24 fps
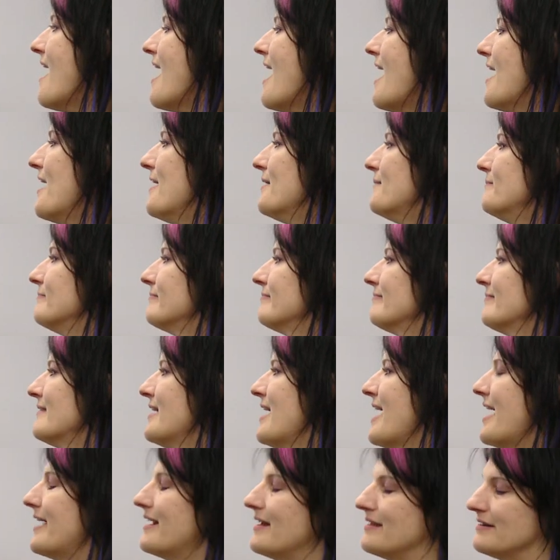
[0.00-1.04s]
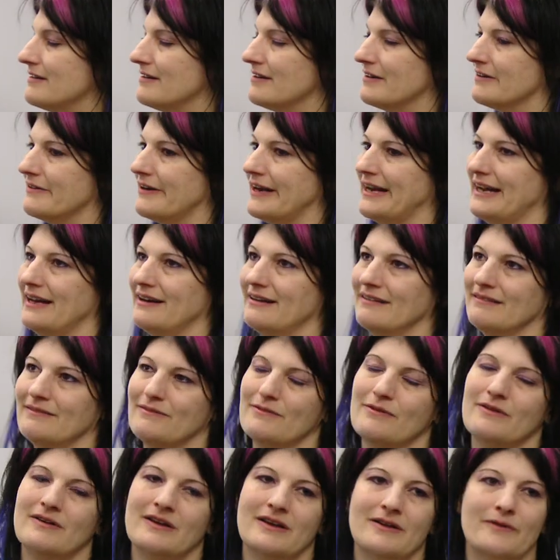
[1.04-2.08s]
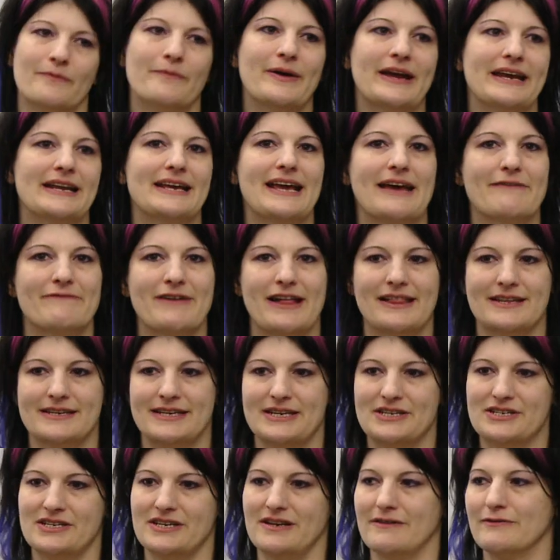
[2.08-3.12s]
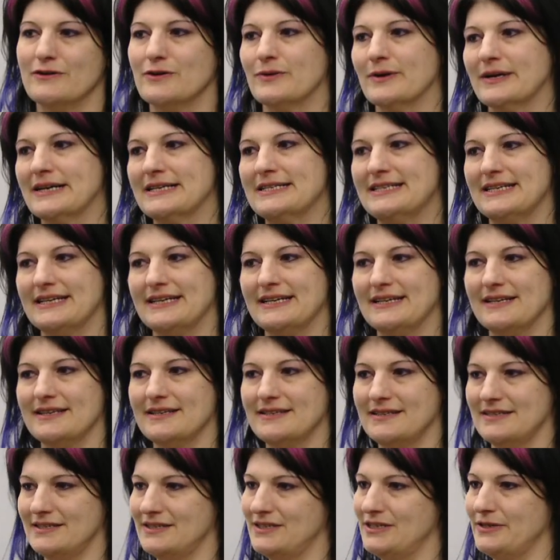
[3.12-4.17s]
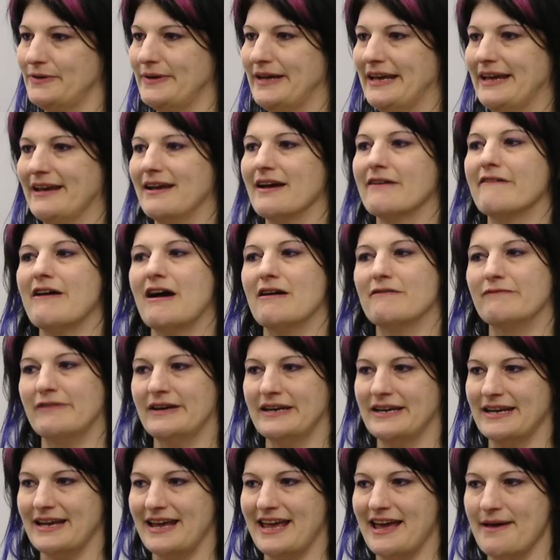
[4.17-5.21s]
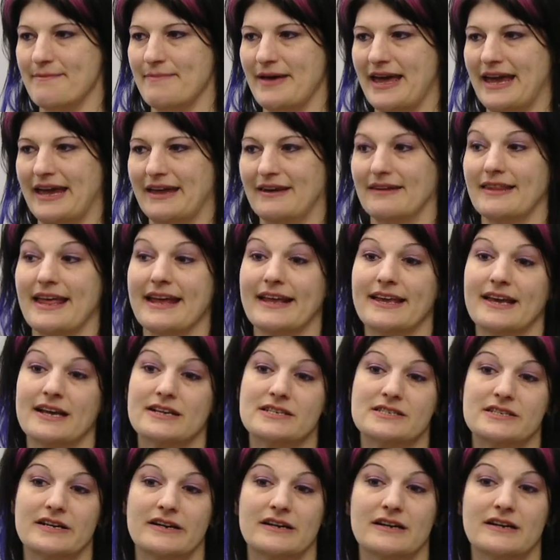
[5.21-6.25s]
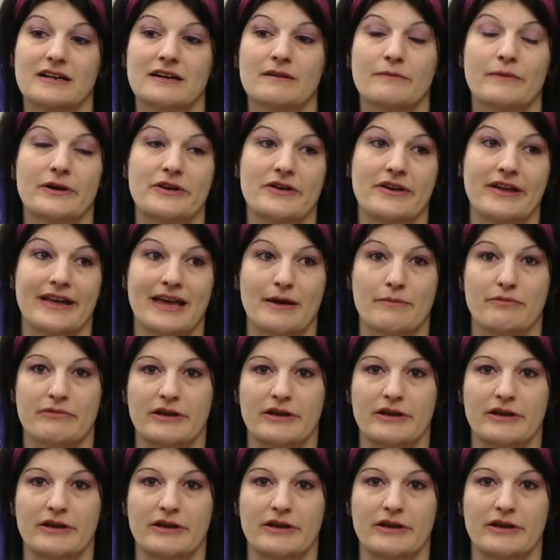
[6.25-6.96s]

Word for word: Um, another great way to get validation, of course, is doing a crowdfunding campaign like Kickstarter, where you can get